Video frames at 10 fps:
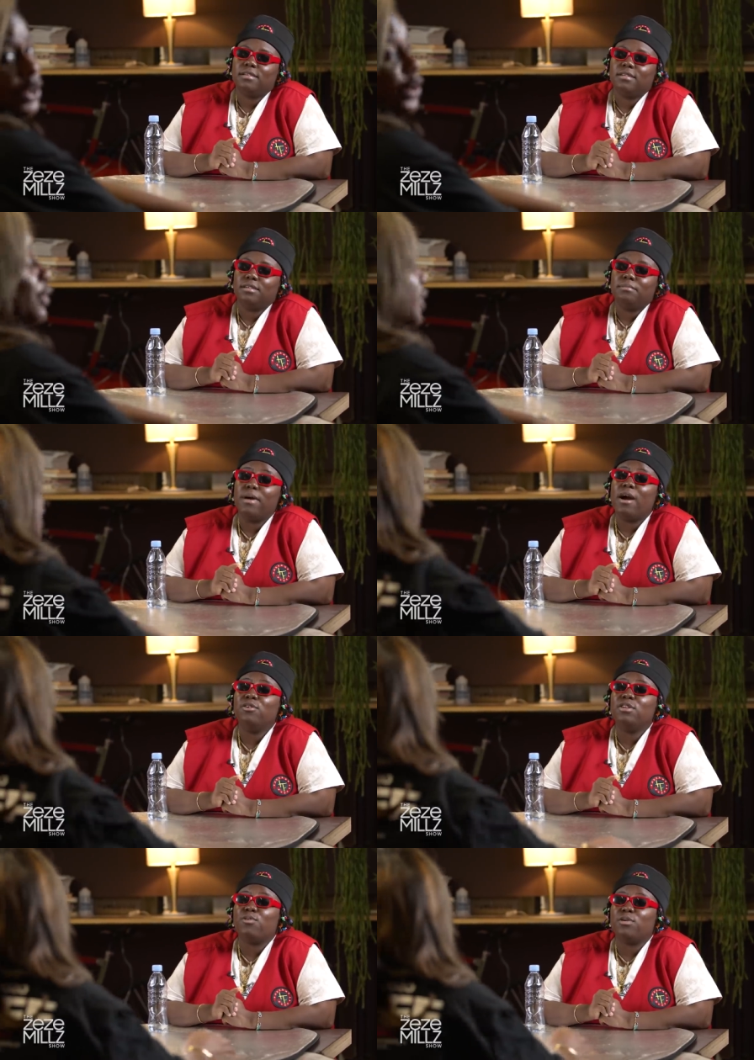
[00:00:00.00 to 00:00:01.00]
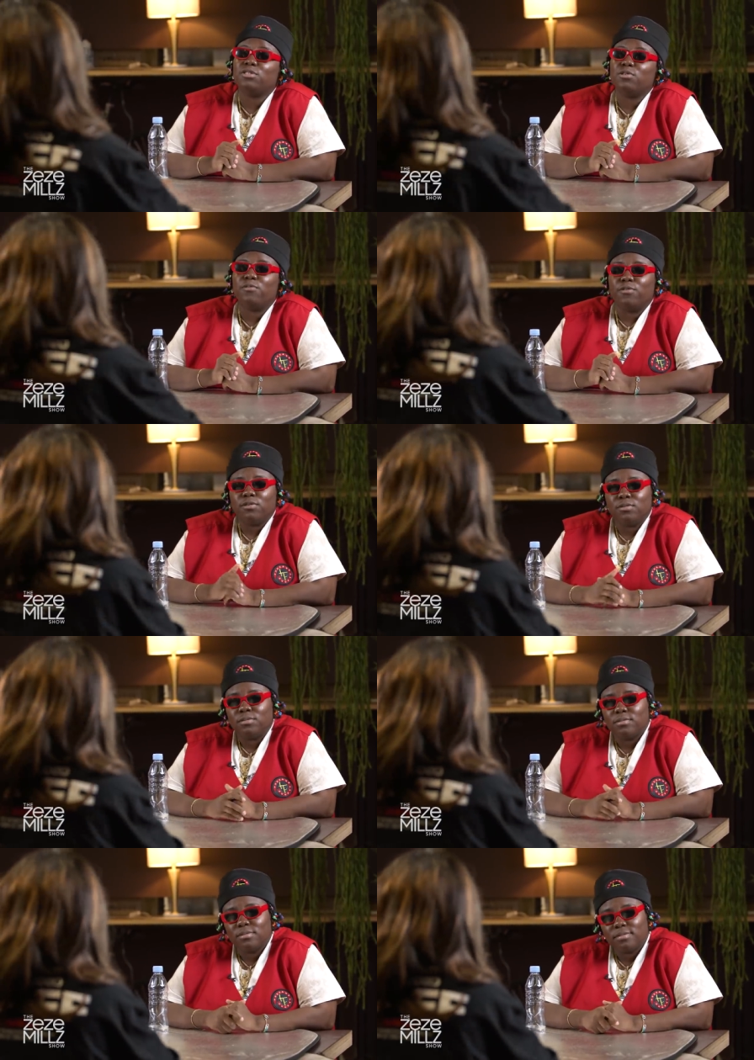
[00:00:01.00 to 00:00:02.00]
Oh, my only question for you.
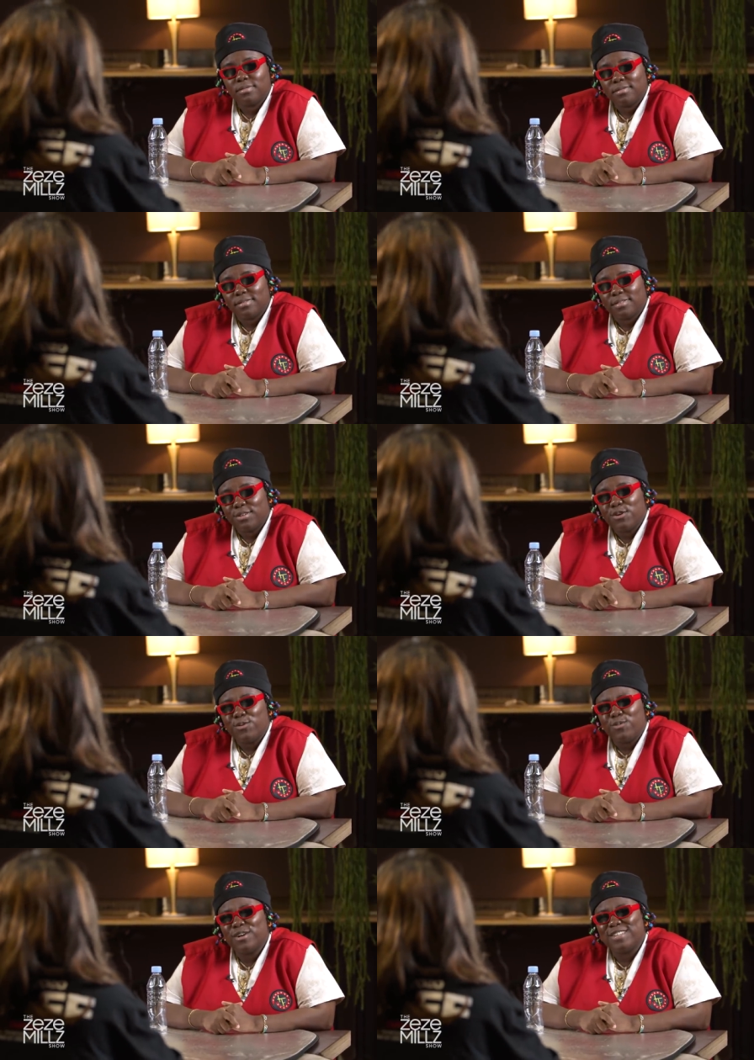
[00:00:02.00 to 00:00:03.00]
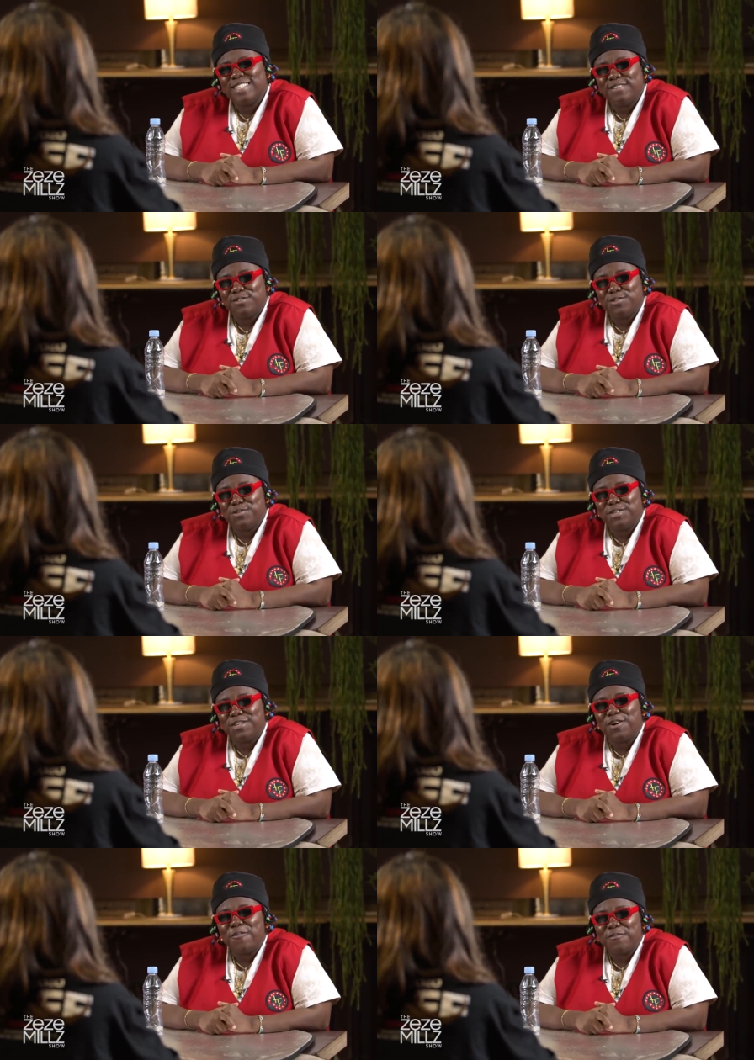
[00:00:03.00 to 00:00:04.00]
Go. What gives you the
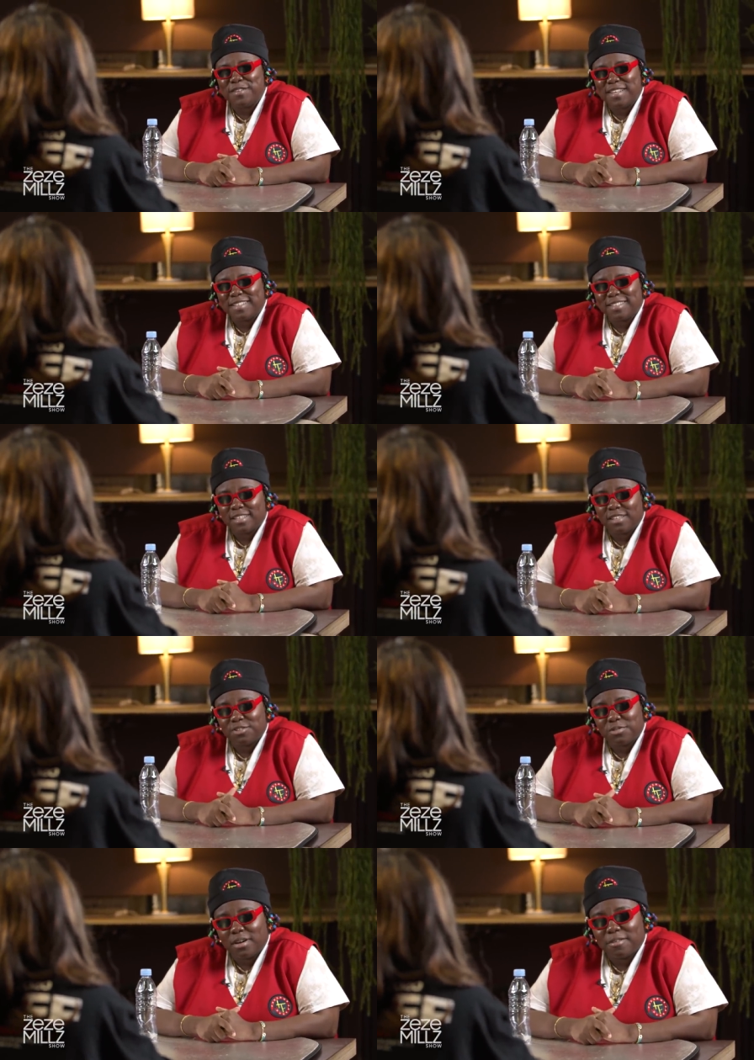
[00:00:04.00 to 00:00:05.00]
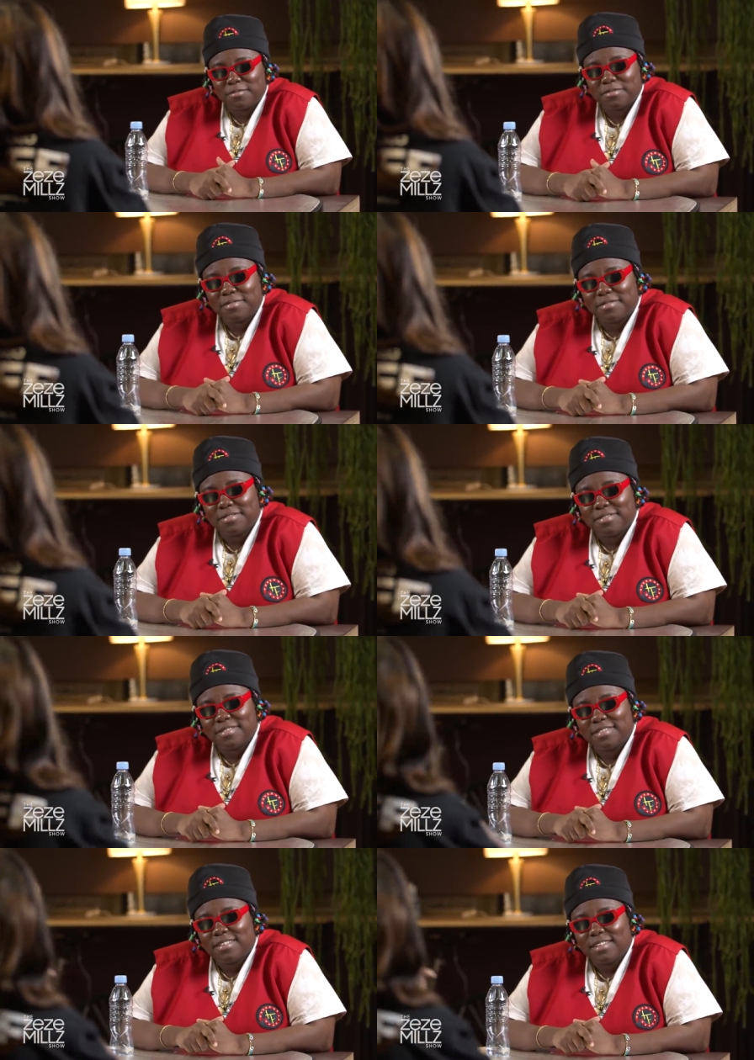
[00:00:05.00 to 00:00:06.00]
confidence that you have?
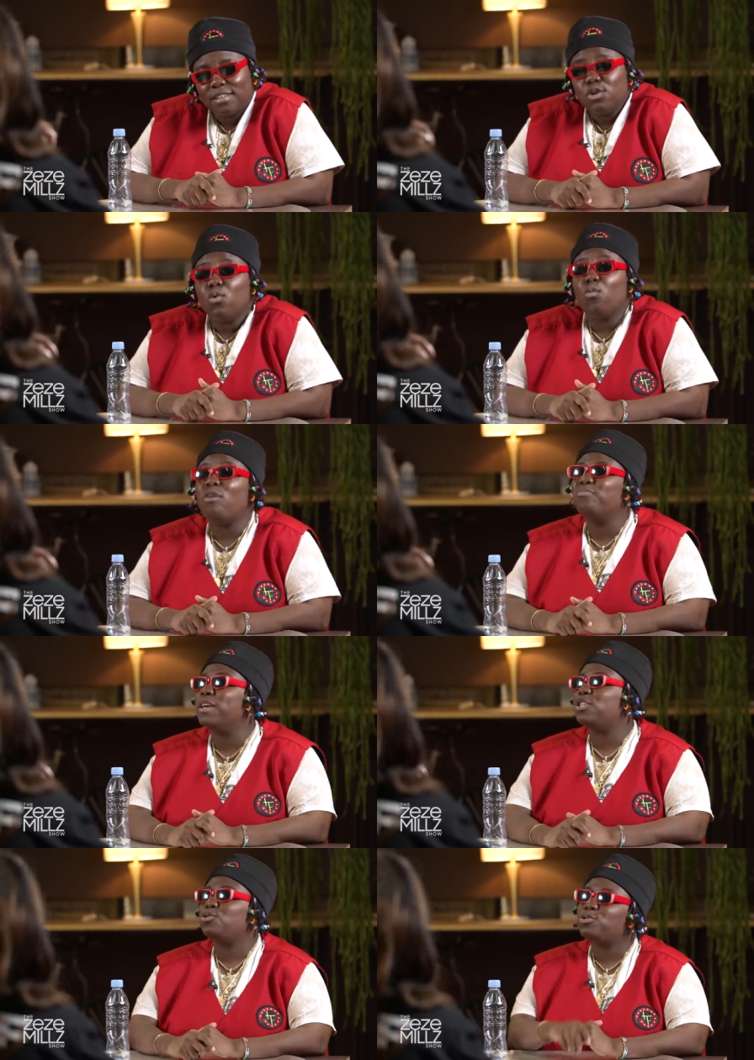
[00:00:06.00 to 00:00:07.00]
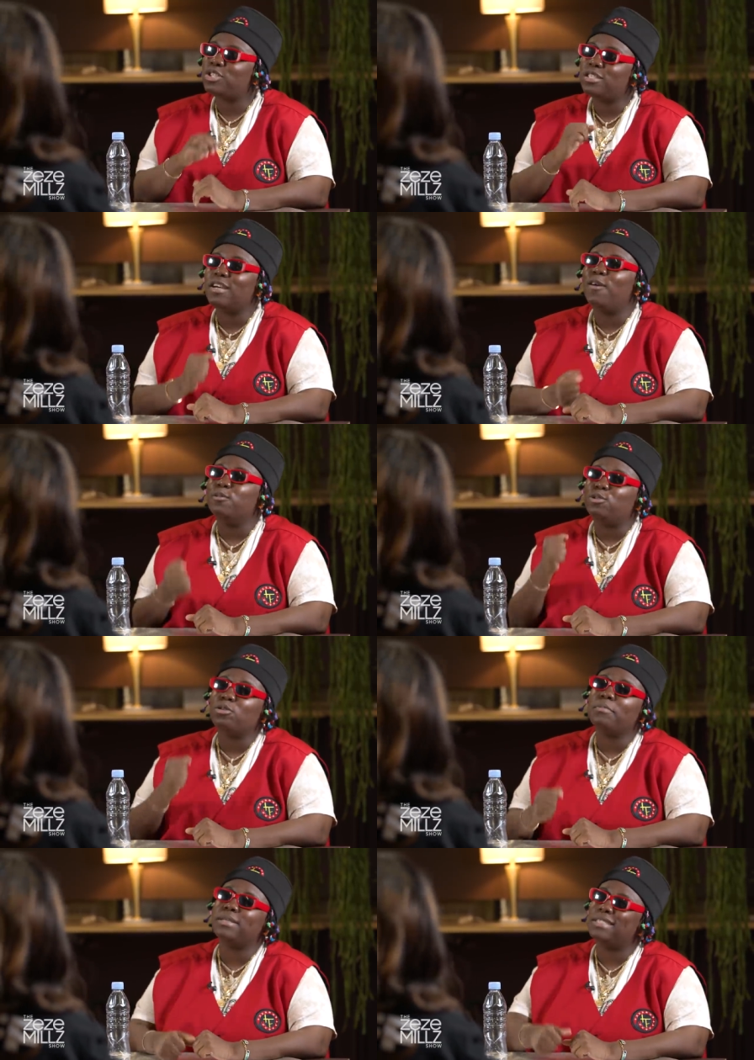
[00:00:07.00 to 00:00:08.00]
What makes you sit down with
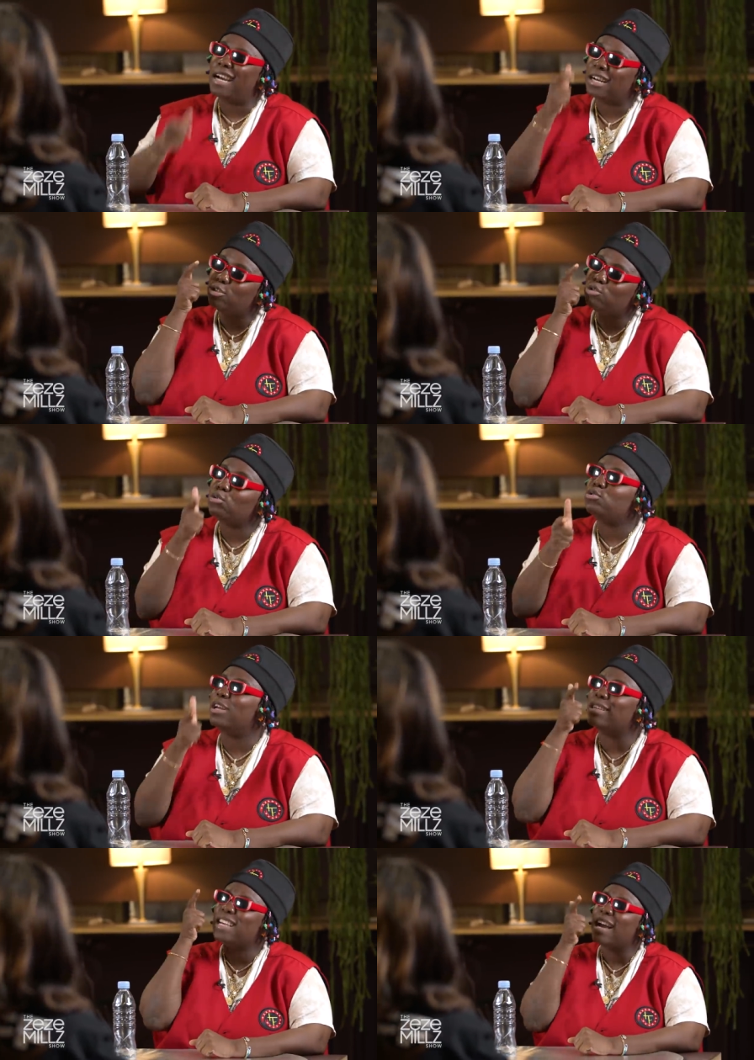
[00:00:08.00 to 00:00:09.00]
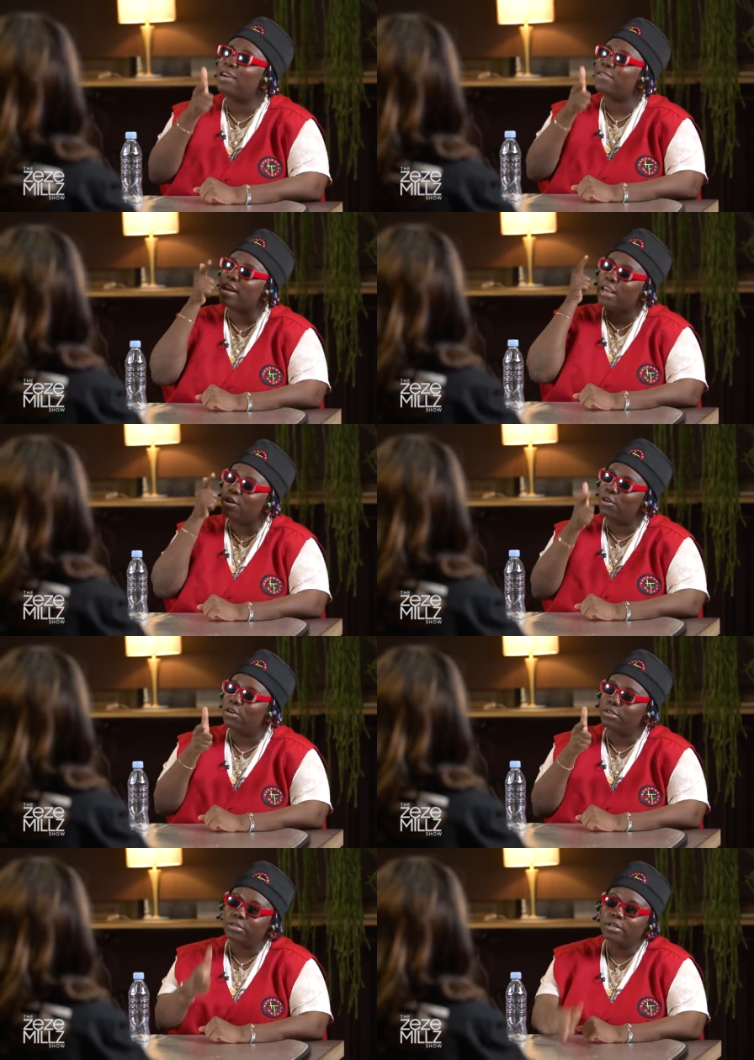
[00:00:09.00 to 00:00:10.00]
somebody that has told you that they have a
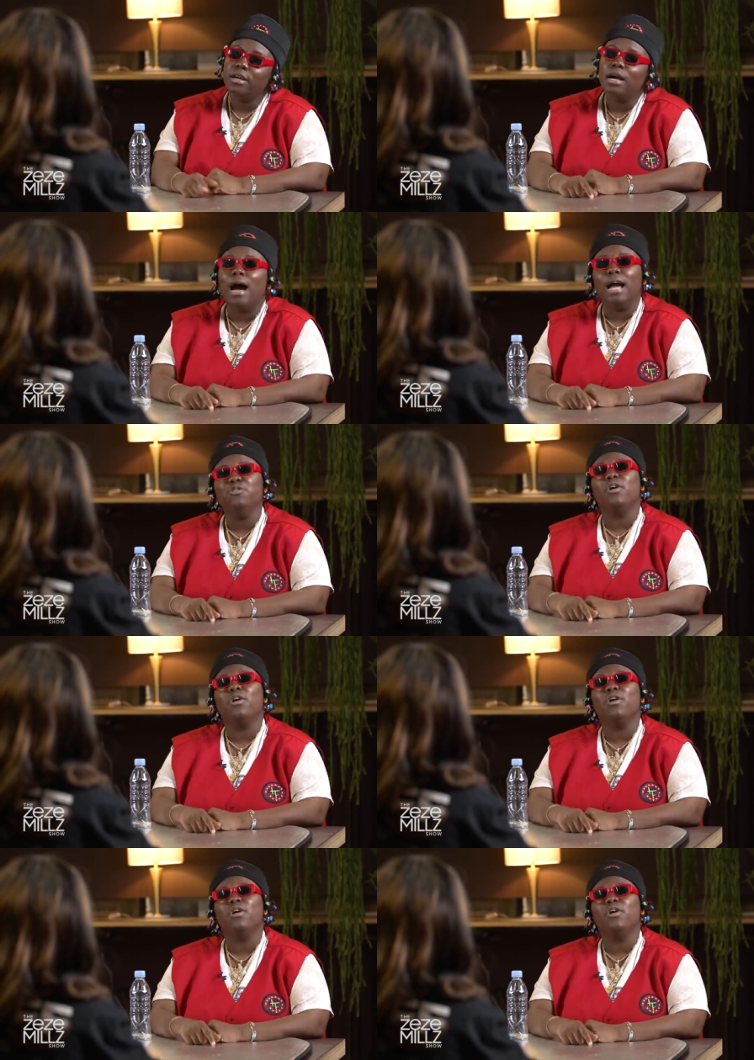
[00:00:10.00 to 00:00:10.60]
gun, and